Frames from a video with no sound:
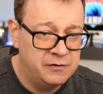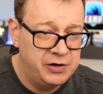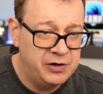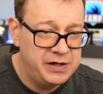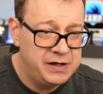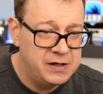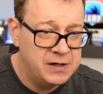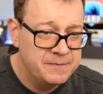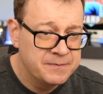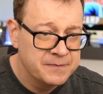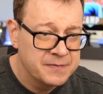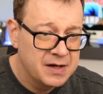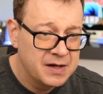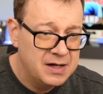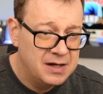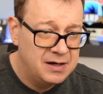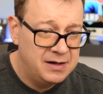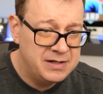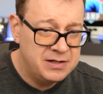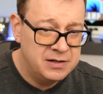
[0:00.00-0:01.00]
over here.
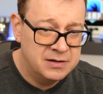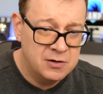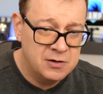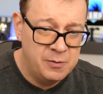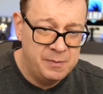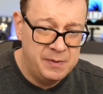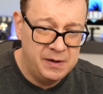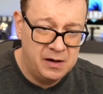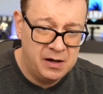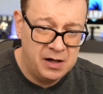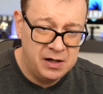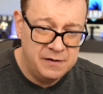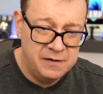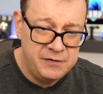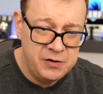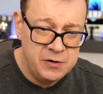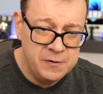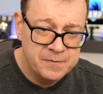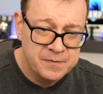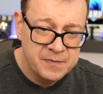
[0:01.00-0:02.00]
Let's just go banana
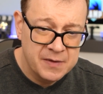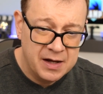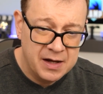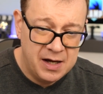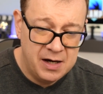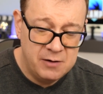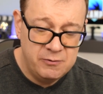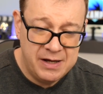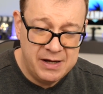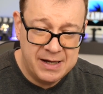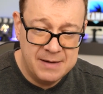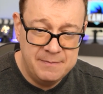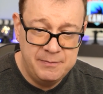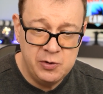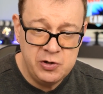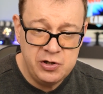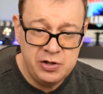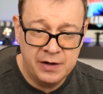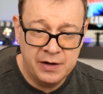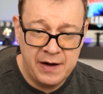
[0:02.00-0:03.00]
view. And we can
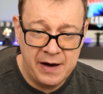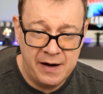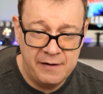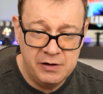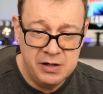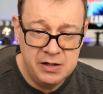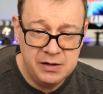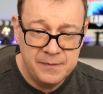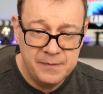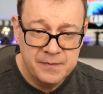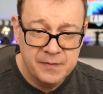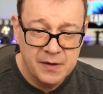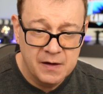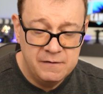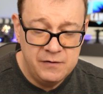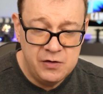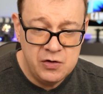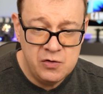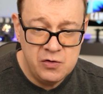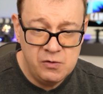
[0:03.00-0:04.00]
push the carrot
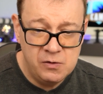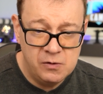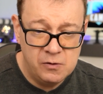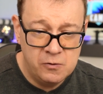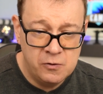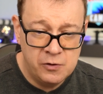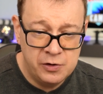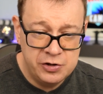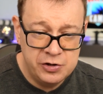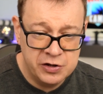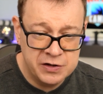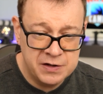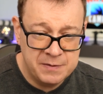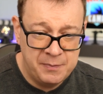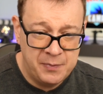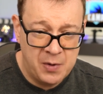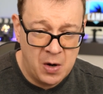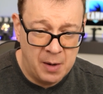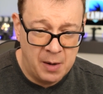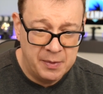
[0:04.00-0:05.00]
view or just
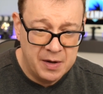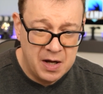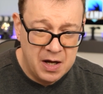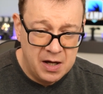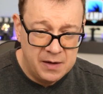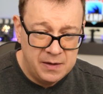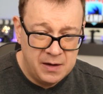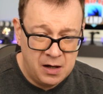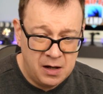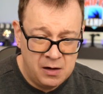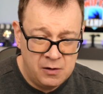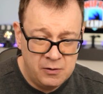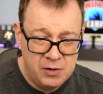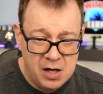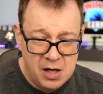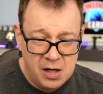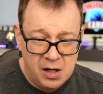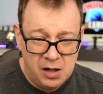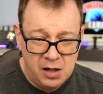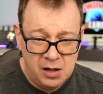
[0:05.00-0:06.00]
pop. Now,
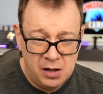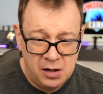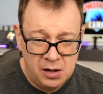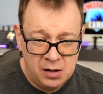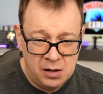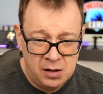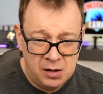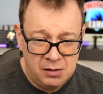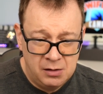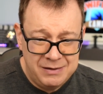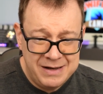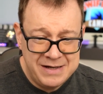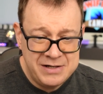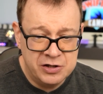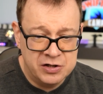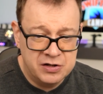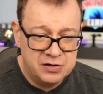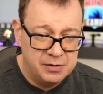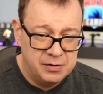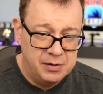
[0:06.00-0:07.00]
uh, let's
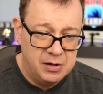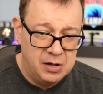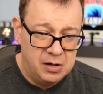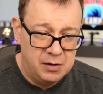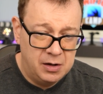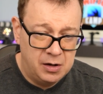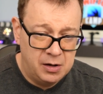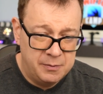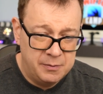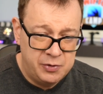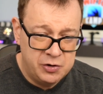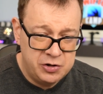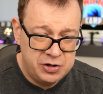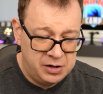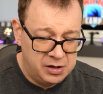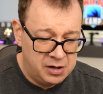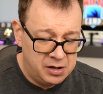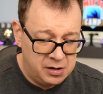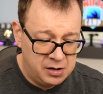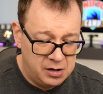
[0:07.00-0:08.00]
just uh, push
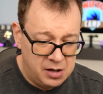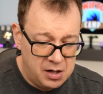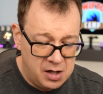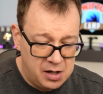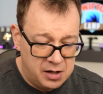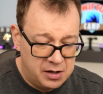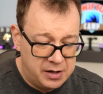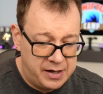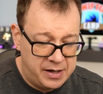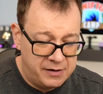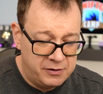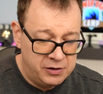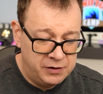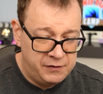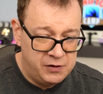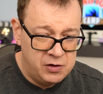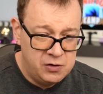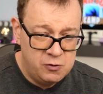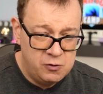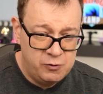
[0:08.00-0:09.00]
the carrot
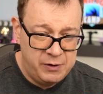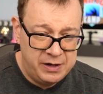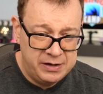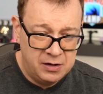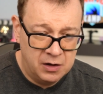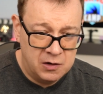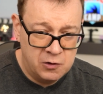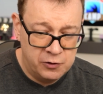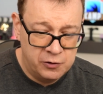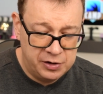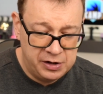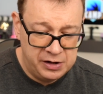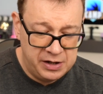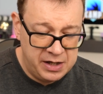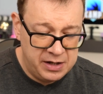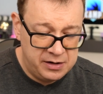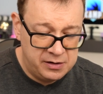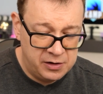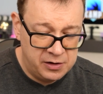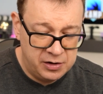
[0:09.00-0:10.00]
view with the
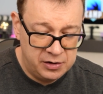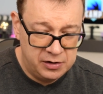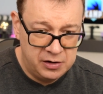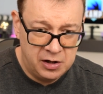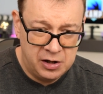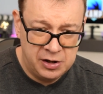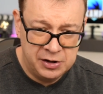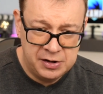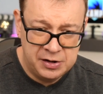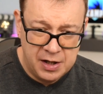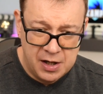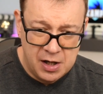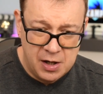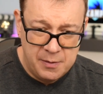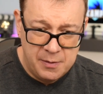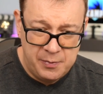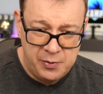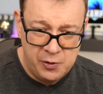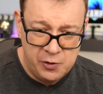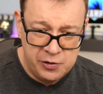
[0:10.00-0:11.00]
coordinator dot
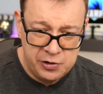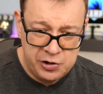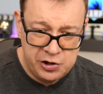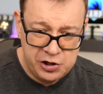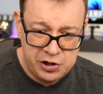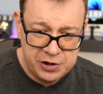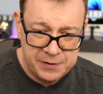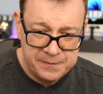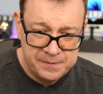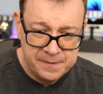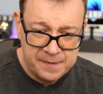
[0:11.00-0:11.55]
push